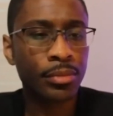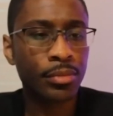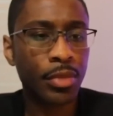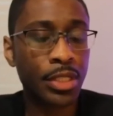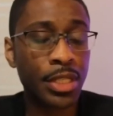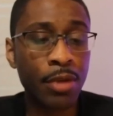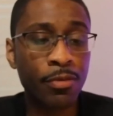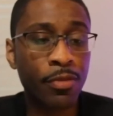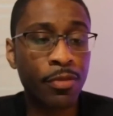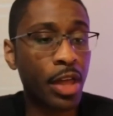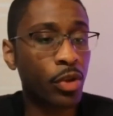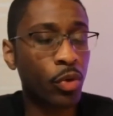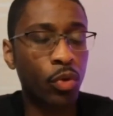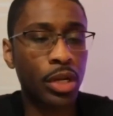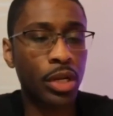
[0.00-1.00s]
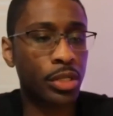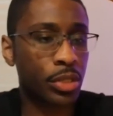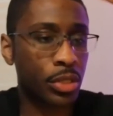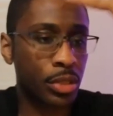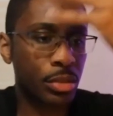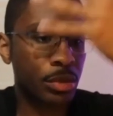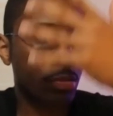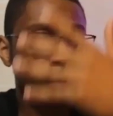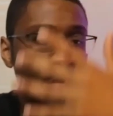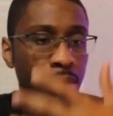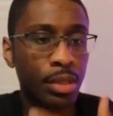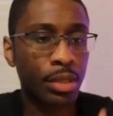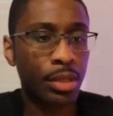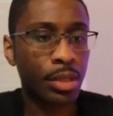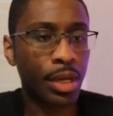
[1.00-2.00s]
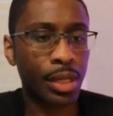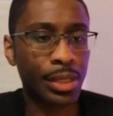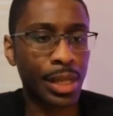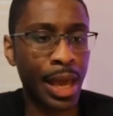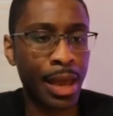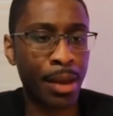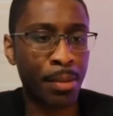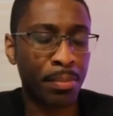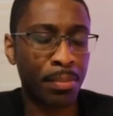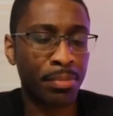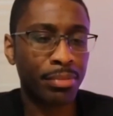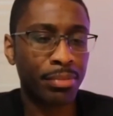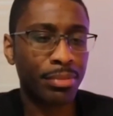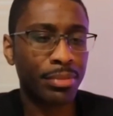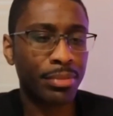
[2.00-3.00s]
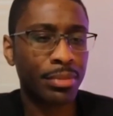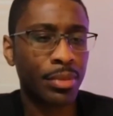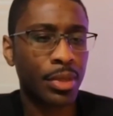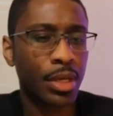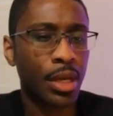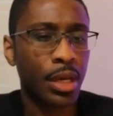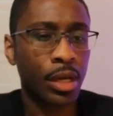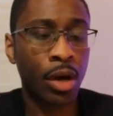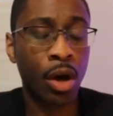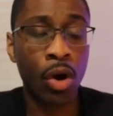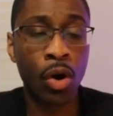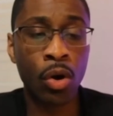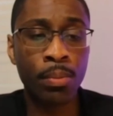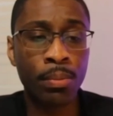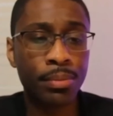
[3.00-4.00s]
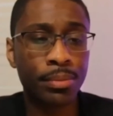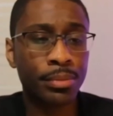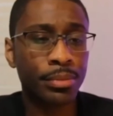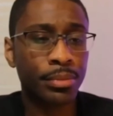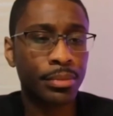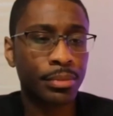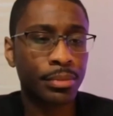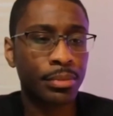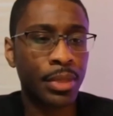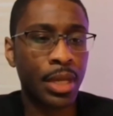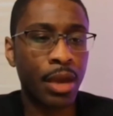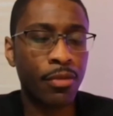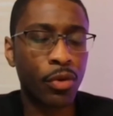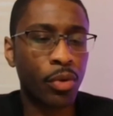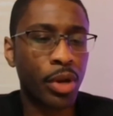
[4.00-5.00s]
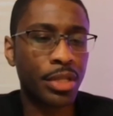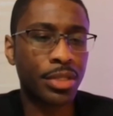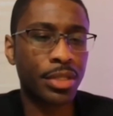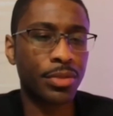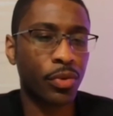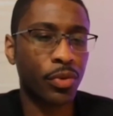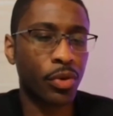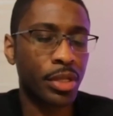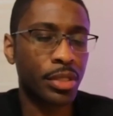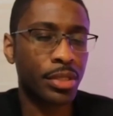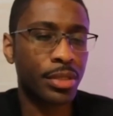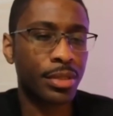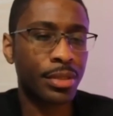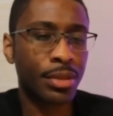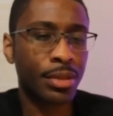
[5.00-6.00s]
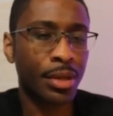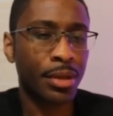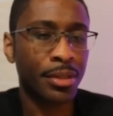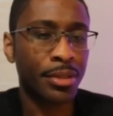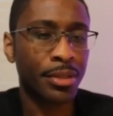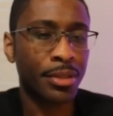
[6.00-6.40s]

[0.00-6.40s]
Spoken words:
My stepfather was a lamb, calm, never raised his voice.